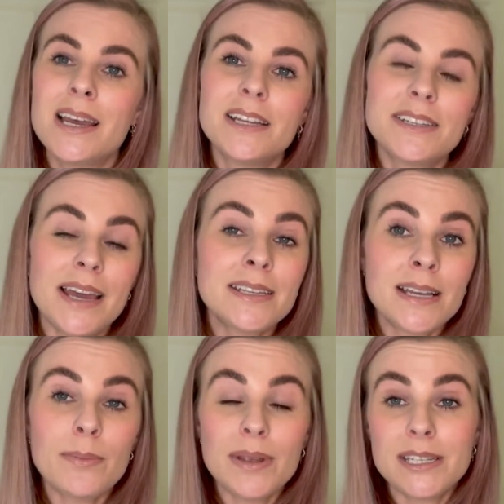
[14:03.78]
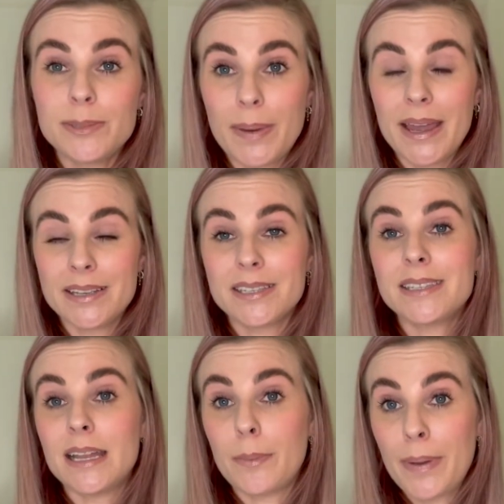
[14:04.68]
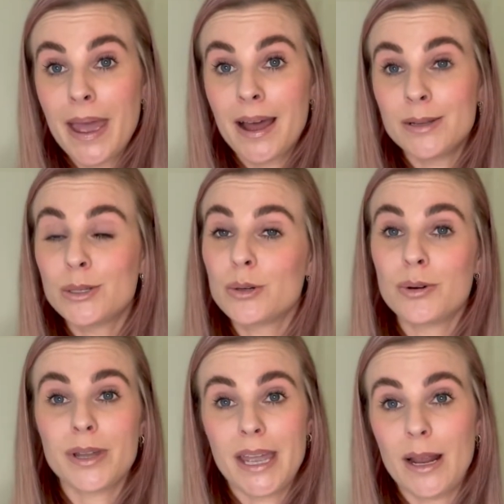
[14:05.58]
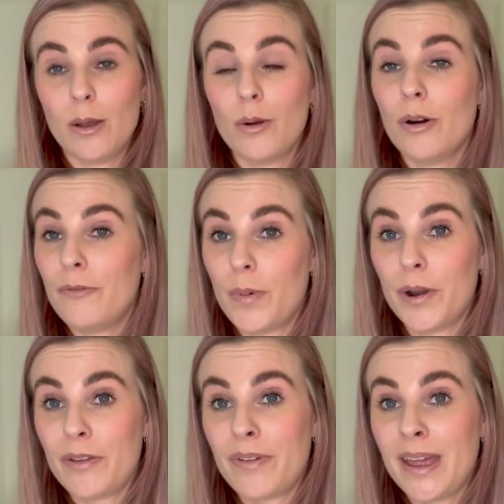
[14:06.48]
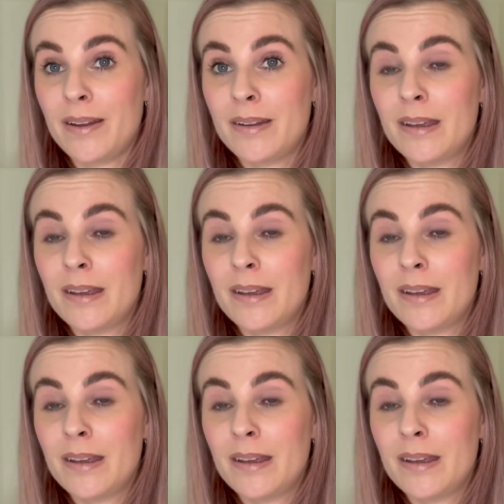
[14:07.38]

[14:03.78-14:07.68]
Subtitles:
takes up less space than a pound or a kilo of body fat.